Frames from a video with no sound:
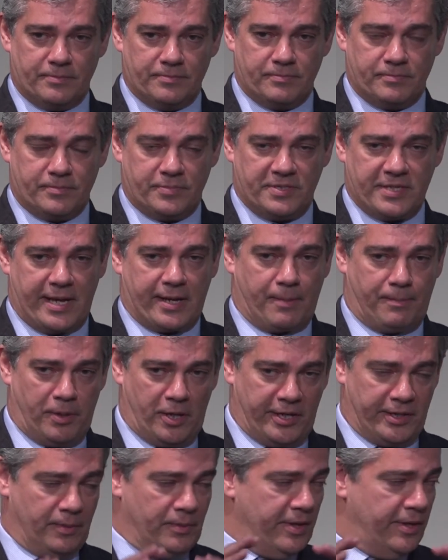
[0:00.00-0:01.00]
sat
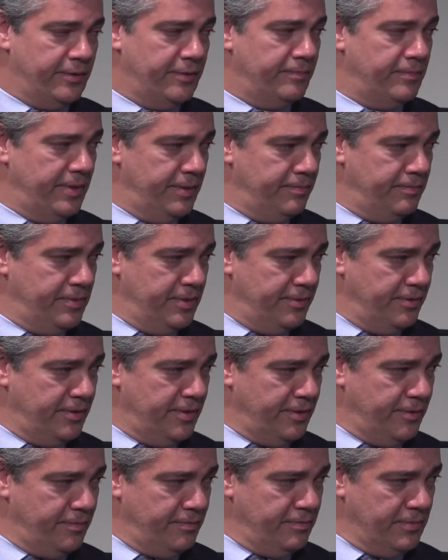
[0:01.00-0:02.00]
upon
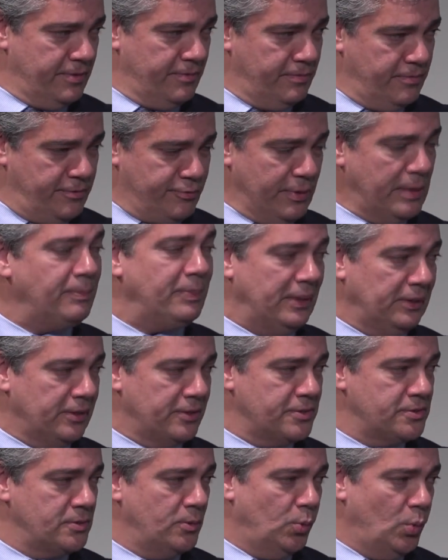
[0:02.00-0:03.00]
three
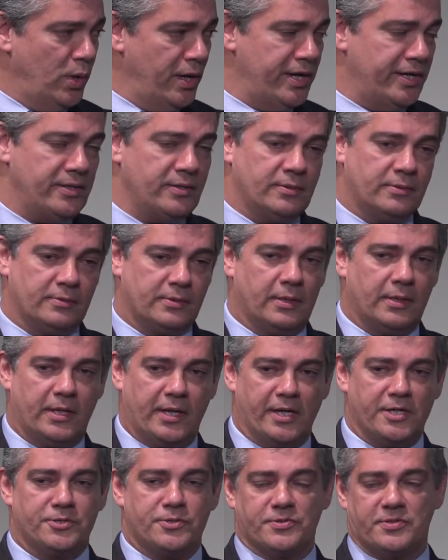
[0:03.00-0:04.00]
pillars. One,
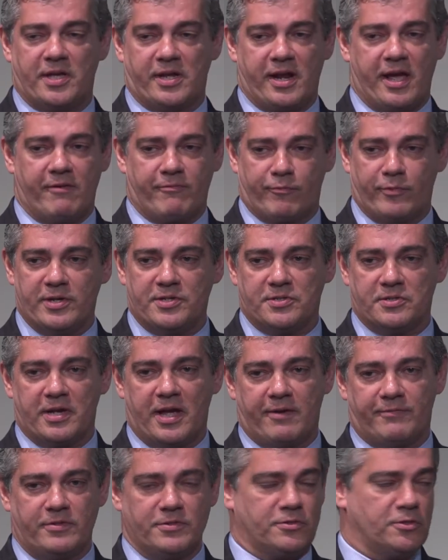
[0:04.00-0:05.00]
countries that have reason
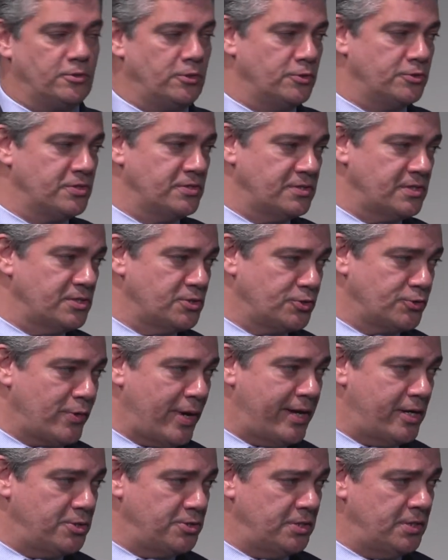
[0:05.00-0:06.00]
have institutions and
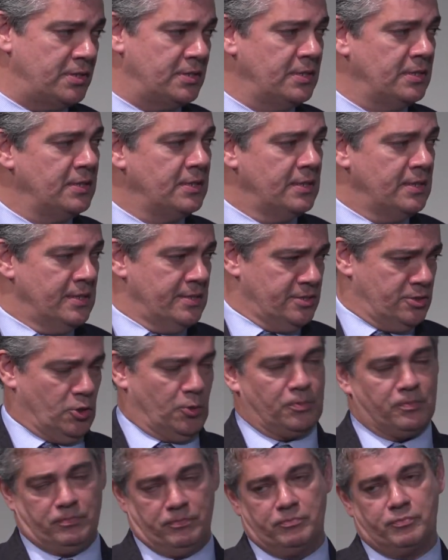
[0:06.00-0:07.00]
strategy. So
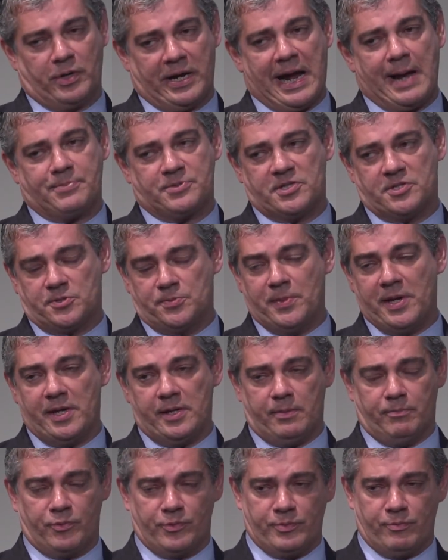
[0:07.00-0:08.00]
perhaps
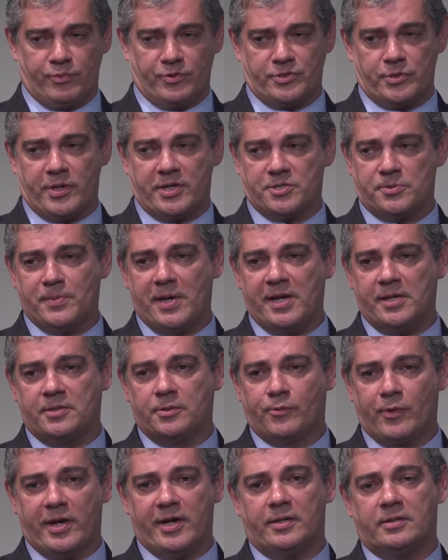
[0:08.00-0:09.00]
Brazil has made
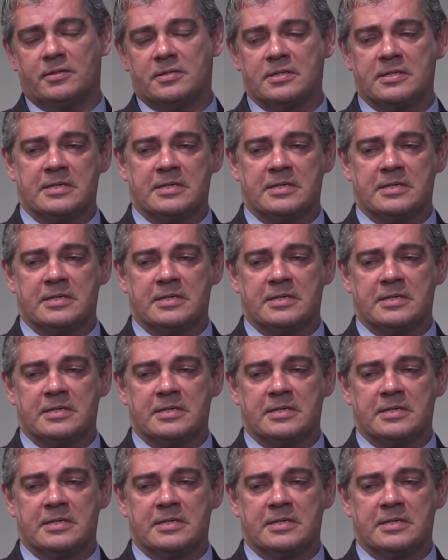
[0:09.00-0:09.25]
great